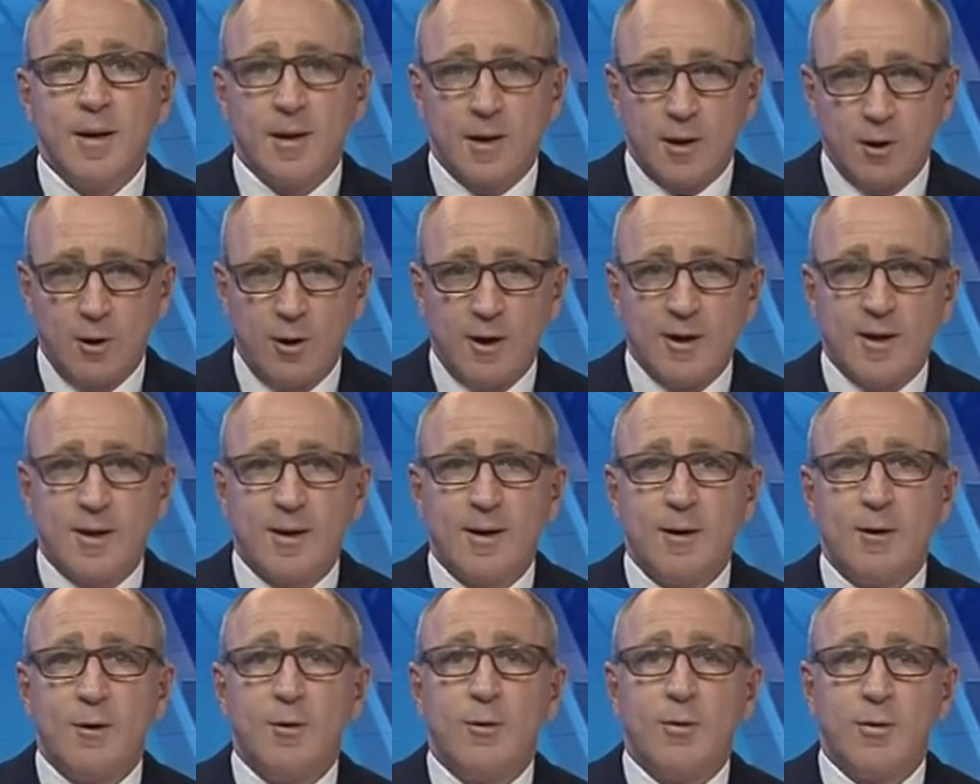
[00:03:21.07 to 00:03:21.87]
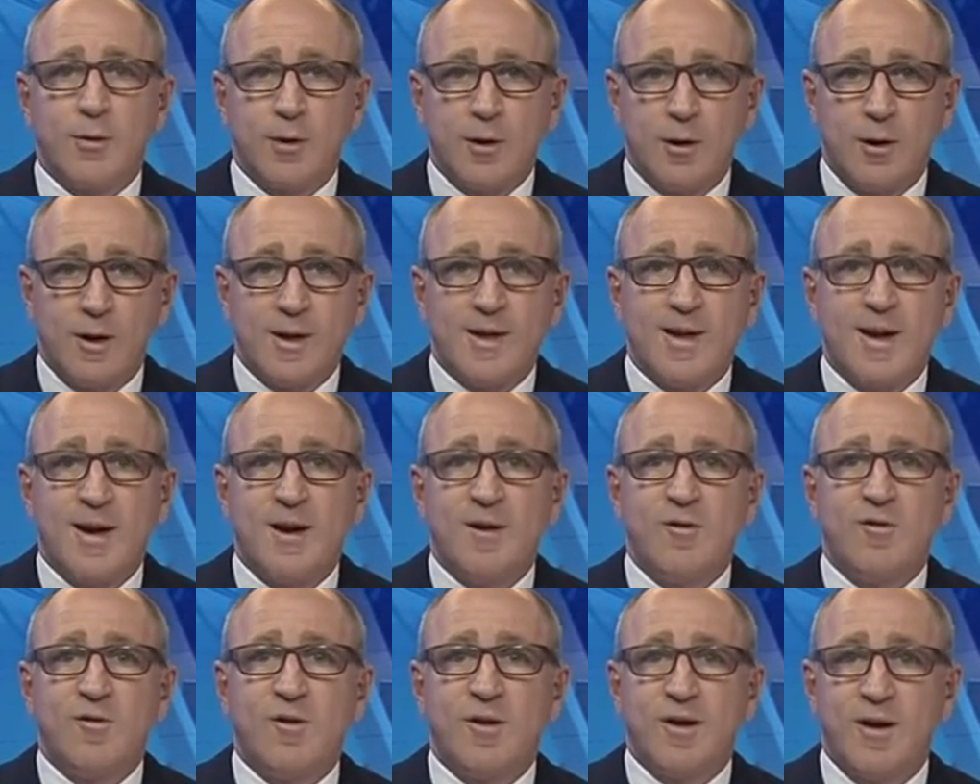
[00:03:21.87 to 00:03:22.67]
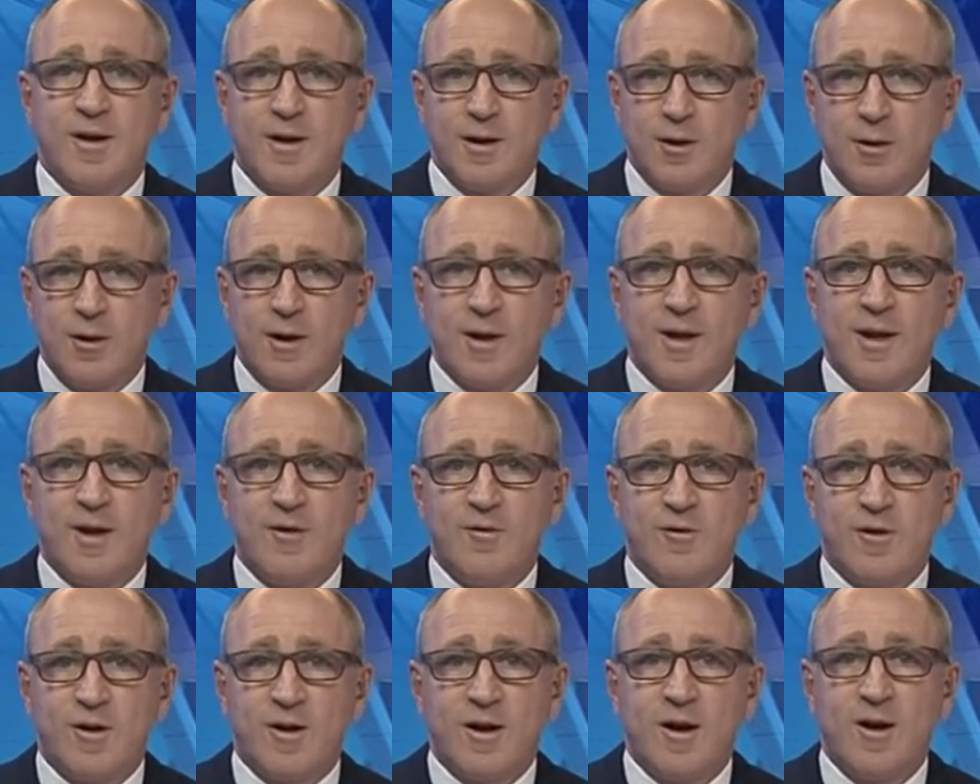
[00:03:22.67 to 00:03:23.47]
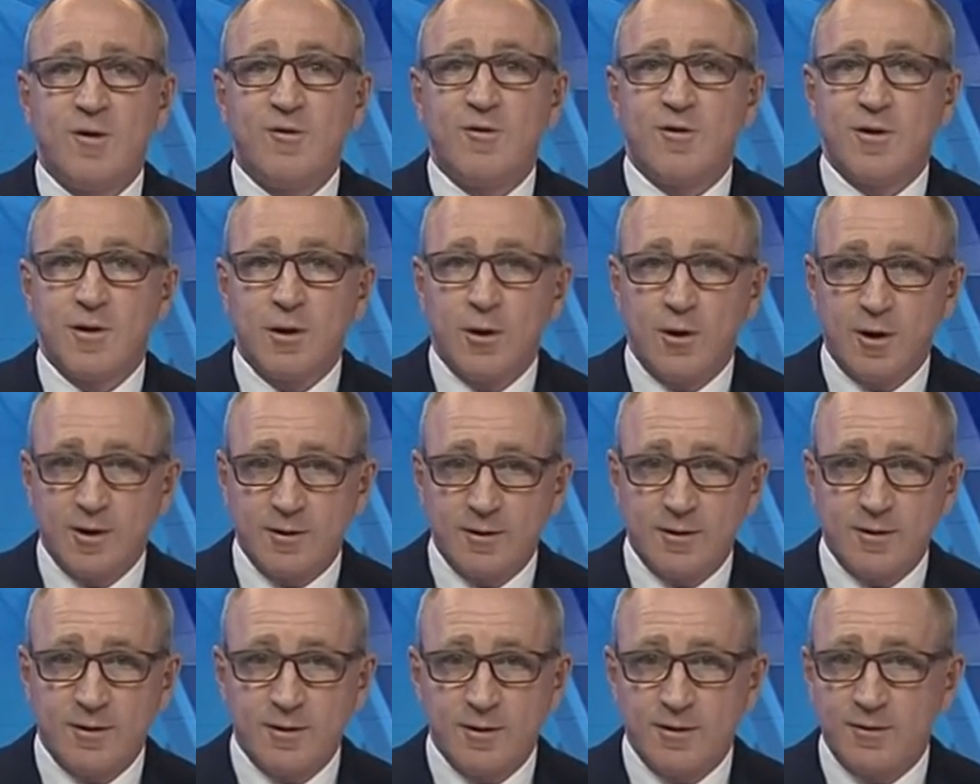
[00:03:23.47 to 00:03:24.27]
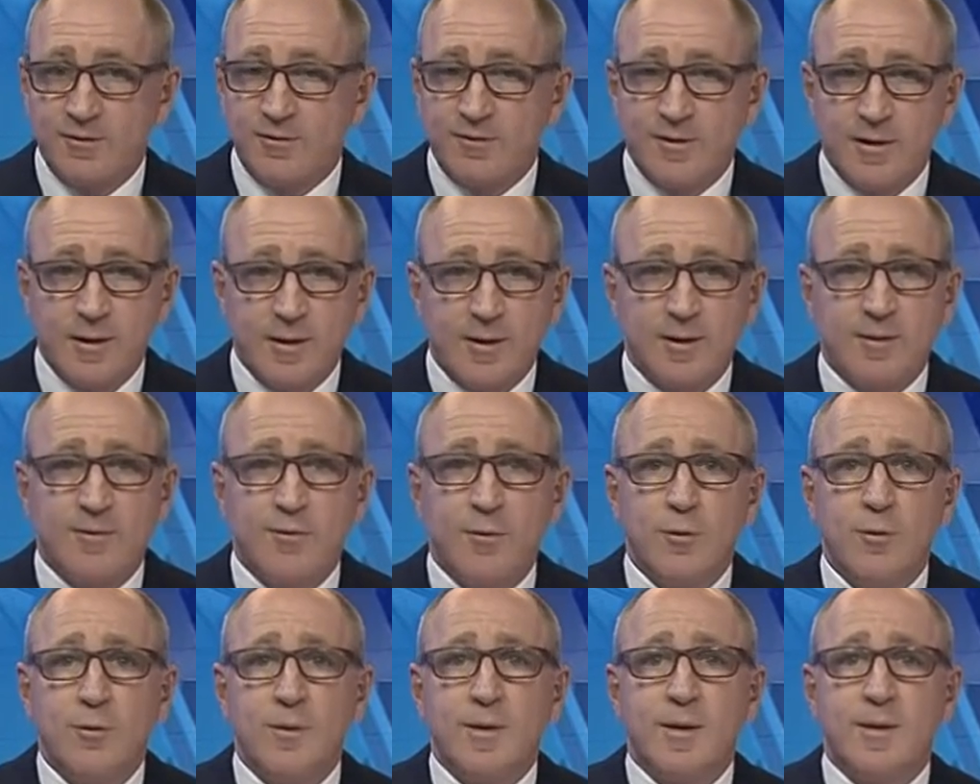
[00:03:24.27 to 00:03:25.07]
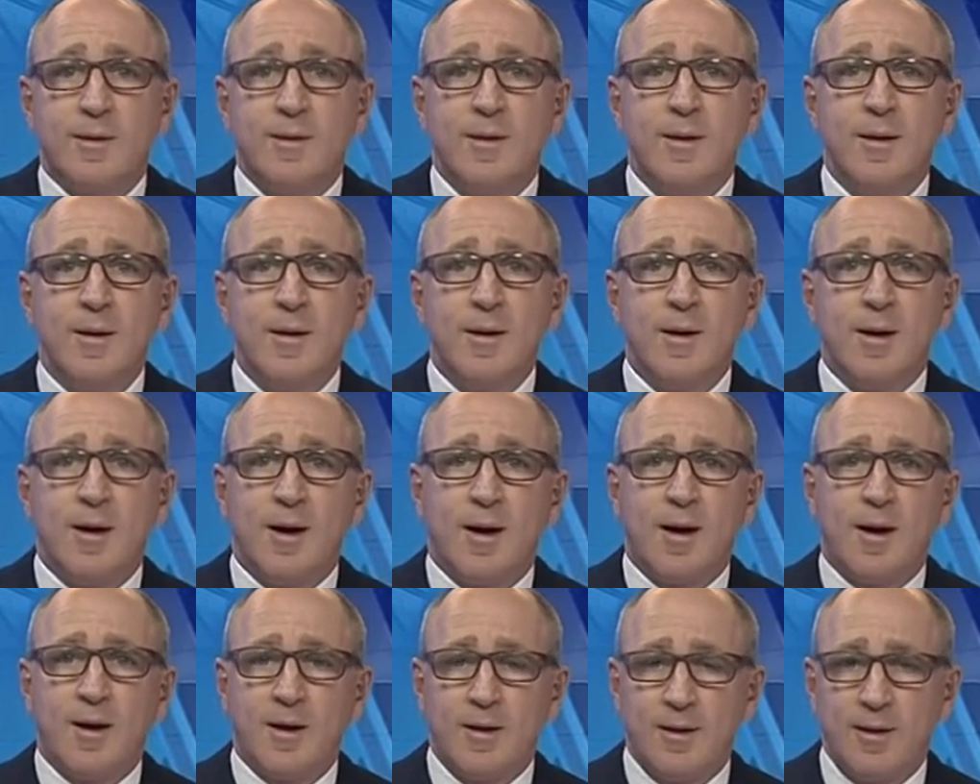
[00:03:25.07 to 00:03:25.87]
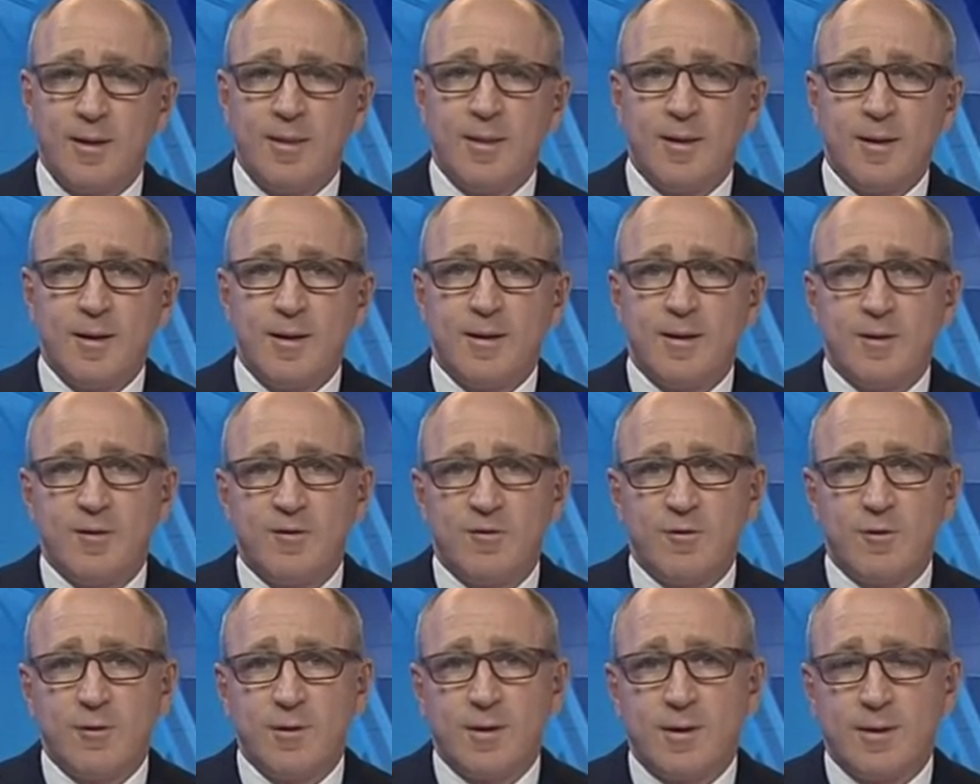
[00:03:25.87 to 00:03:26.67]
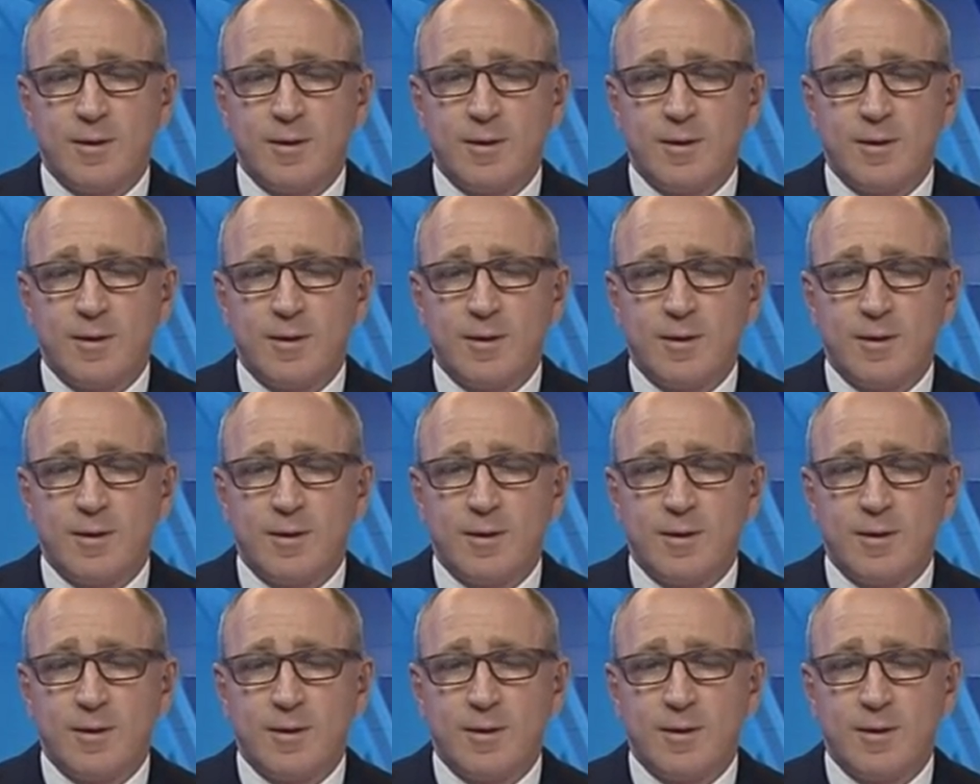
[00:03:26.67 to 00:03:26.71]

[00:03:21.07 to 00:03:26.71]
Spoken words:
like health, like aged care, like education, like the Defence Force, and these issues.